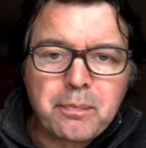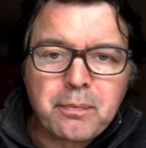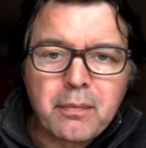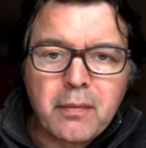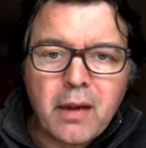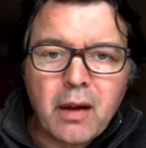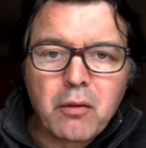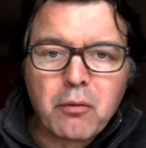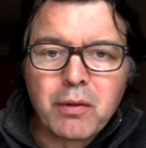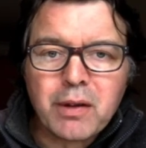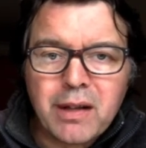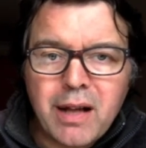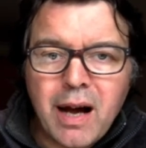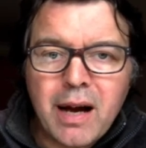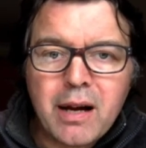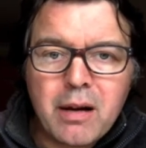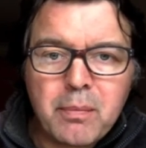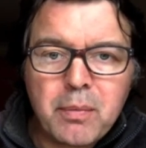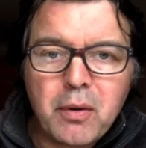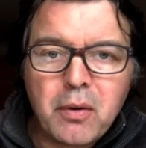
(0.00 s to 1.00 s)

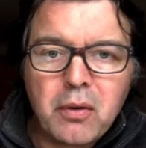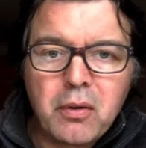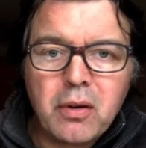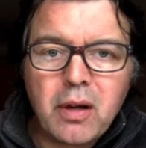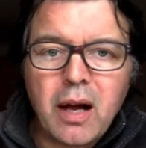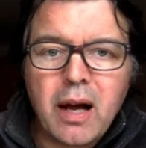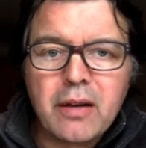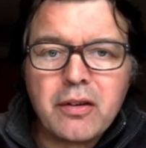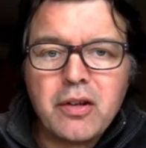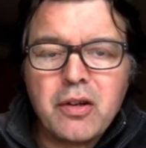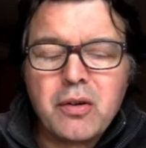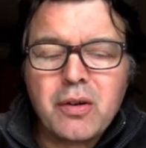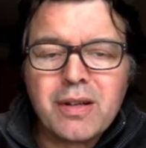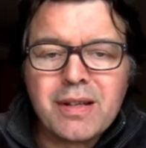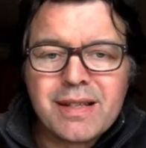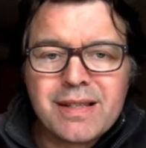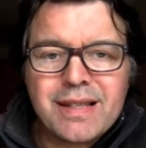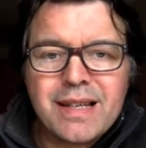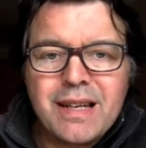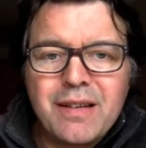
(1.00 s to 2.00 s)
reliable, and you can
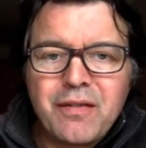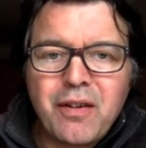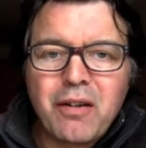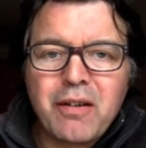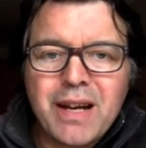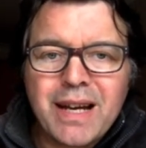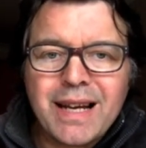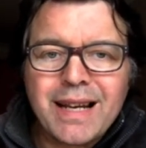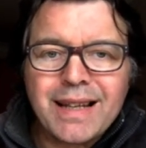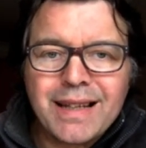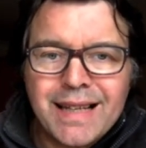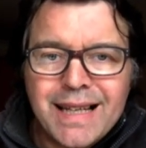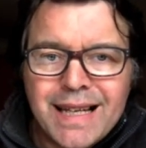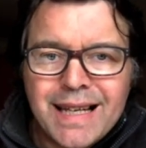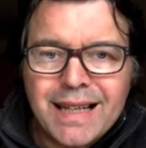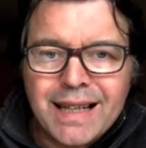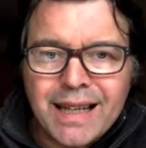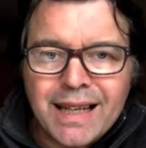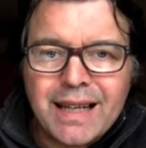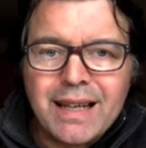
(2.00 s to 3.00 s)
see very
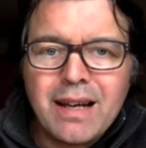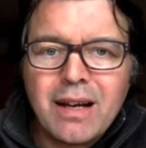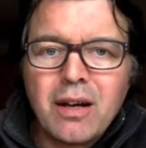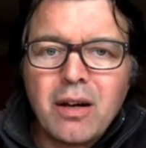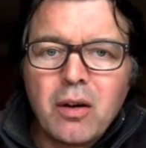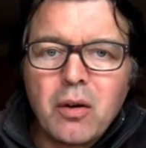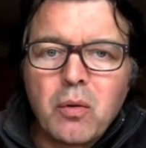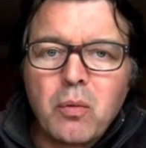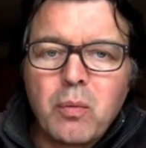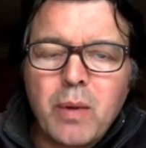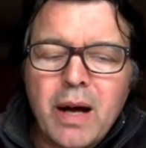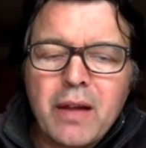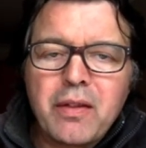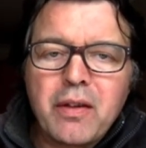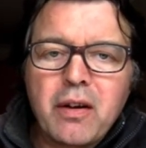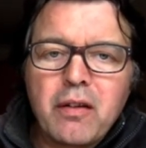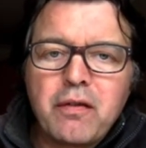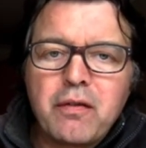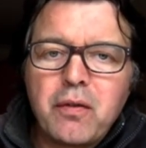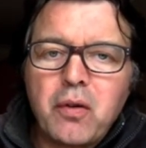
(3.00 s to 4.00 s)
clearly
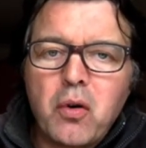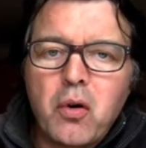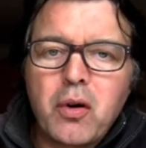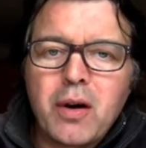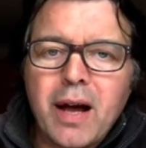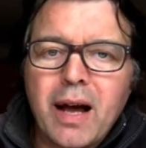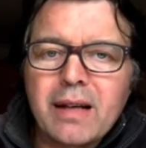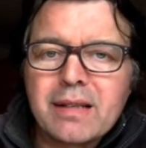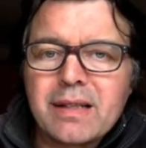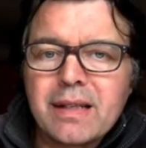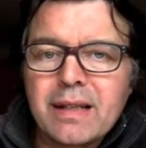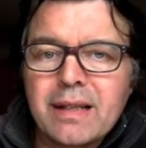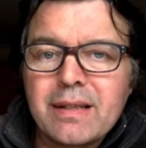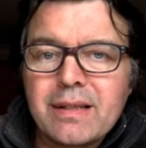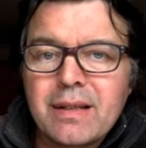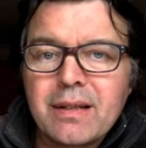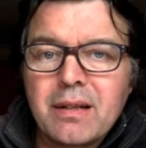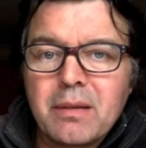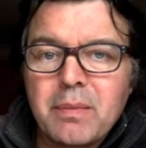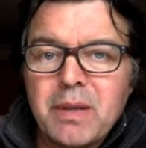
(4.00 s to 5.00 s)
whether forecasting is
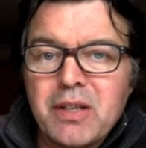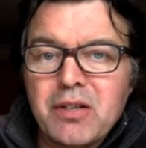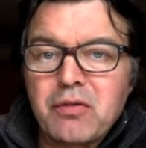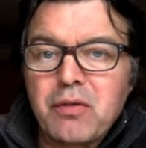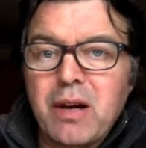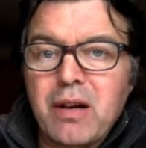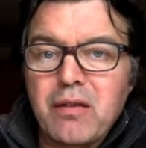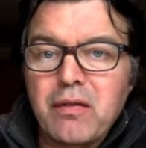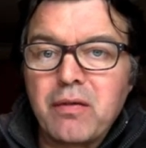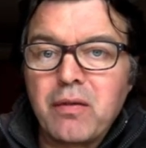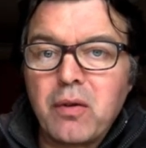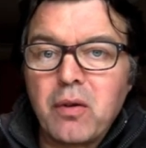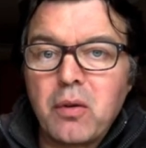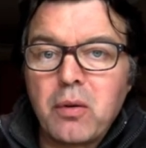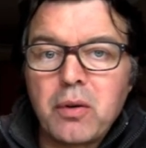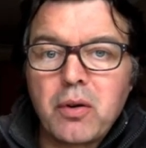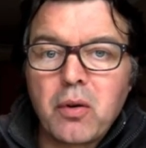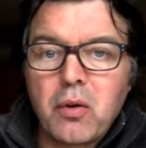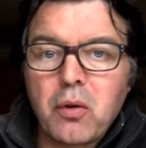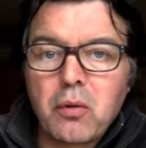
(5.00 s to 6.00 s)
going to be
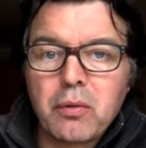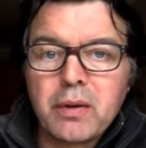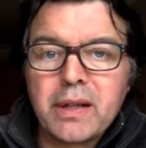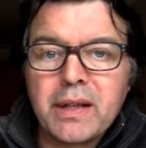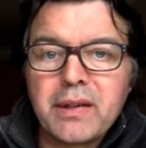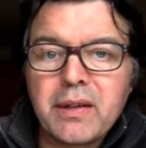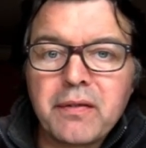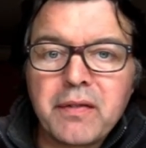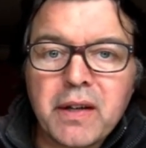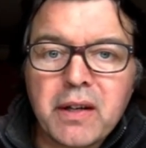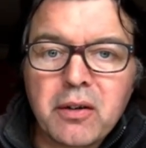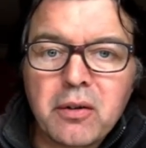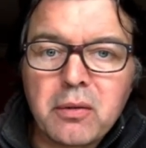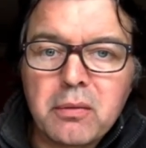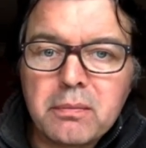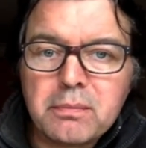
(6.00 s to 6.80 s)
straightforward or really difficult.